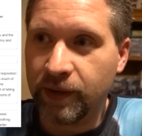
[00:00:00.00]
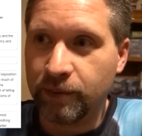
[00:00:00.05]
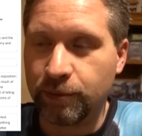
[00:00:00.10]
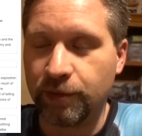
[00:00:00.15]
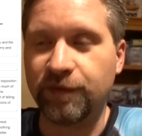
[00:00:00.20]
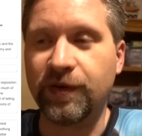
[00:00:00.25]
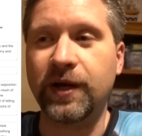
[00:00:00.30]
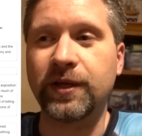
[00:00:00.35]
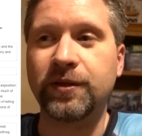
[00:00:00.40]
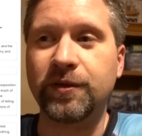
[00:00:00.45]

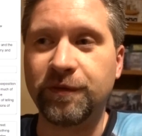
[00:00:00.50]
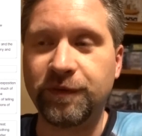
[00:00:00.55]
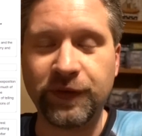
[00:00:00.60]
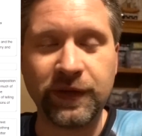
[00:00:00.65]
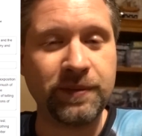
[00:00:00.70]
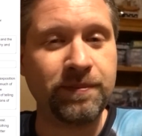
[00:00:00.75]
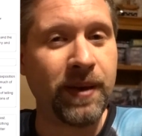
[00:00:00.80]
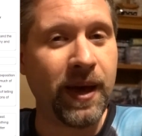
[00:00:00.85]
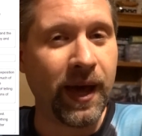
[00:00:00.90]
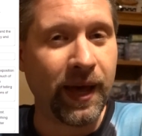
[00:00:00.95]
provide their
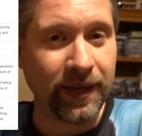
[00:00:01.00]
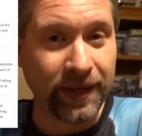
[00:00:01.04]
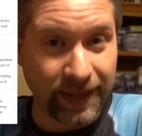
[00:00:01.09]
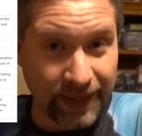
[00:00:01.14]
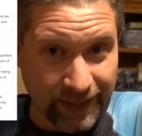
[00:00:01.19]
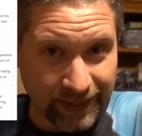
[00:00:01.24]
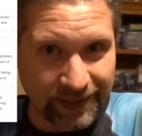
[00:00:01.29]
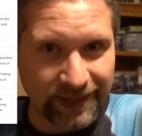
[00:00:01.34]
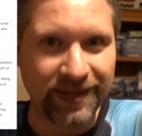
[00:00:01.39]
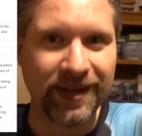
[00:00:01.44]
feedback,
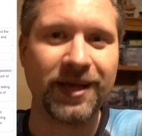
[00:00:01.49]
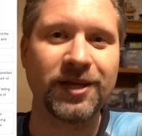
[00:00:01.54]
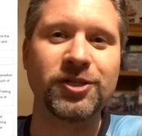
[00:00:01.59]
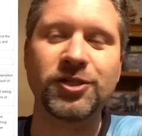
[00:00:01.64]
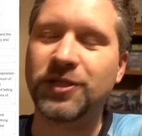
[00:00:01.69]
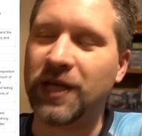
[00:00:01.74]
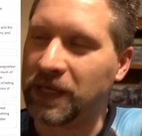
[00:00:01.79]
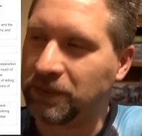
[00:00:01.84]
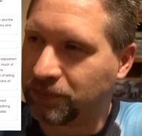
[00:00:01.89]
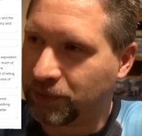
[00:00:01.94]
get the
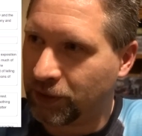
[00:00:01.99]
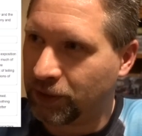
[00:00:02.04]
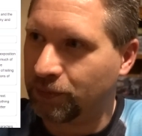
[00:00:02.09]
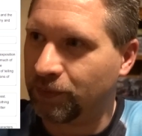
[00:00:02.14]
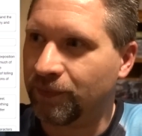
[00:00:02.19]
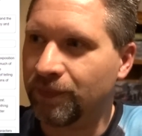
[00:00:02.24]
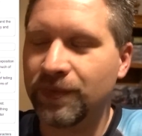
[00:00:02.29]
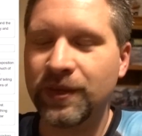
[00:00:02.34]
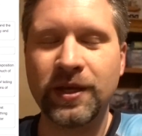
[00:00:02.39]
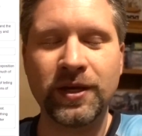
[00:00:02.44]
next chapter.